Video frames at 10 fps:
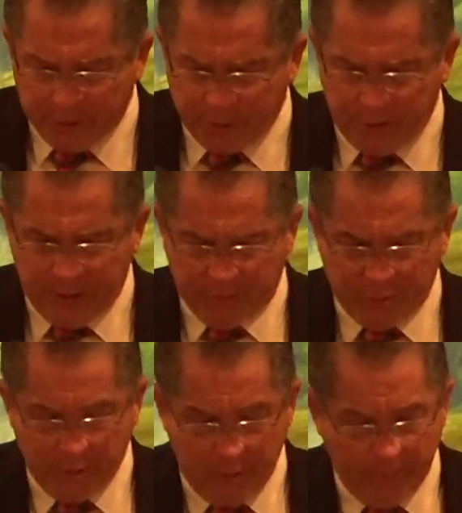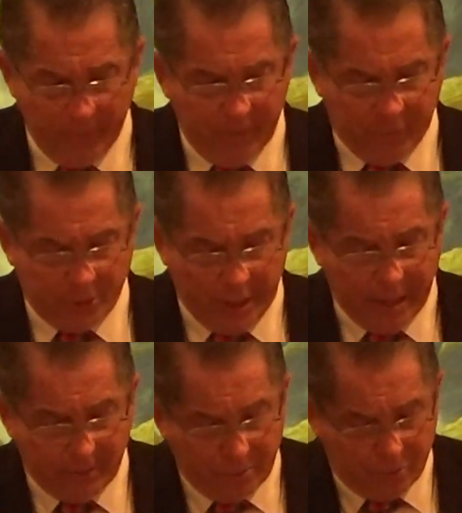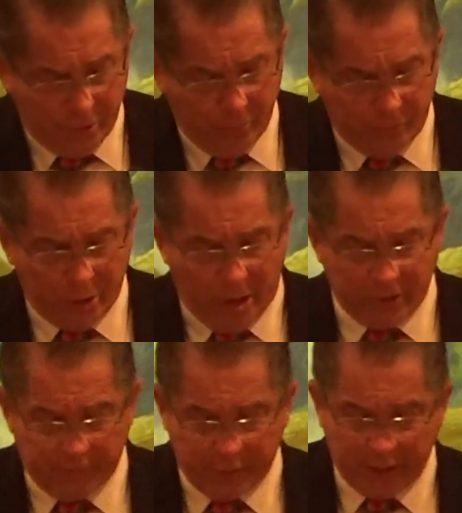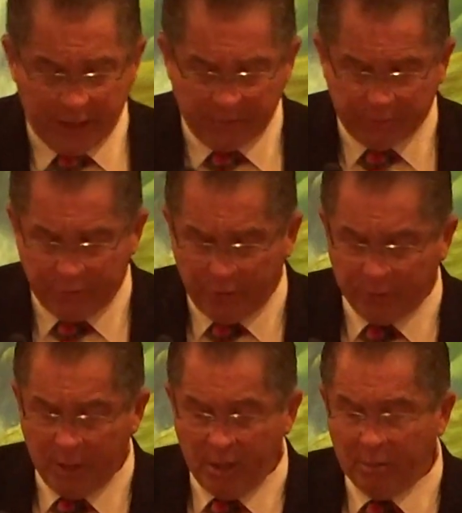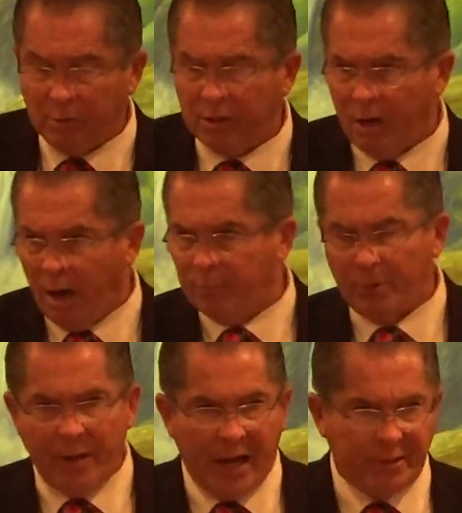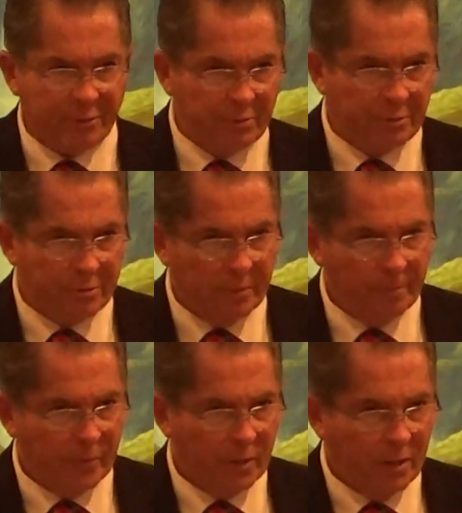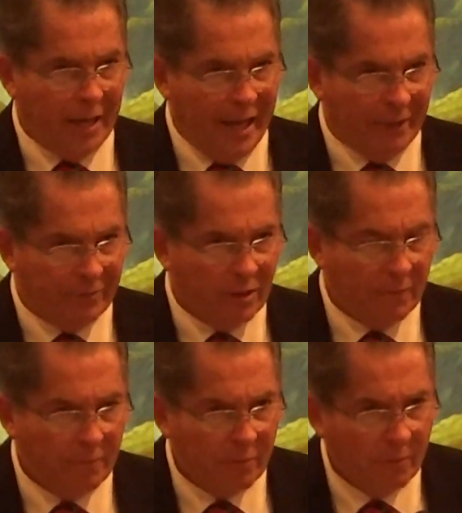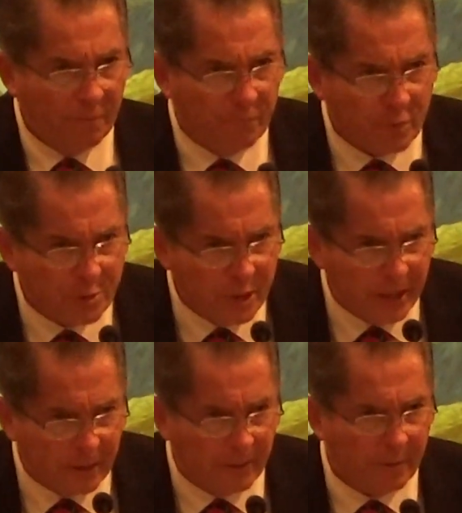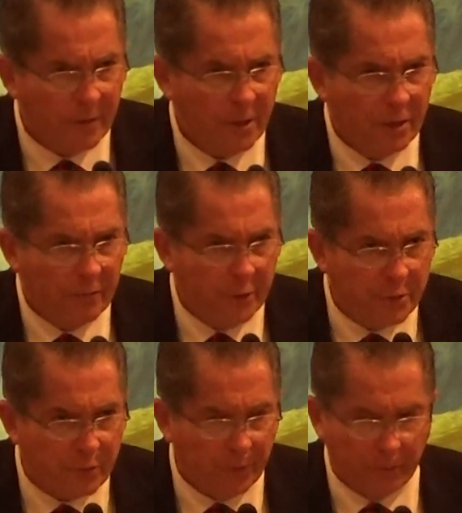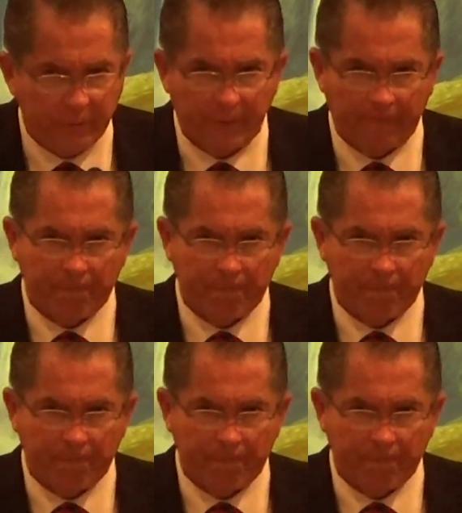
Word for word: Christians forsake the truth, cults forsake the truth, compromisers have forsaken the truth.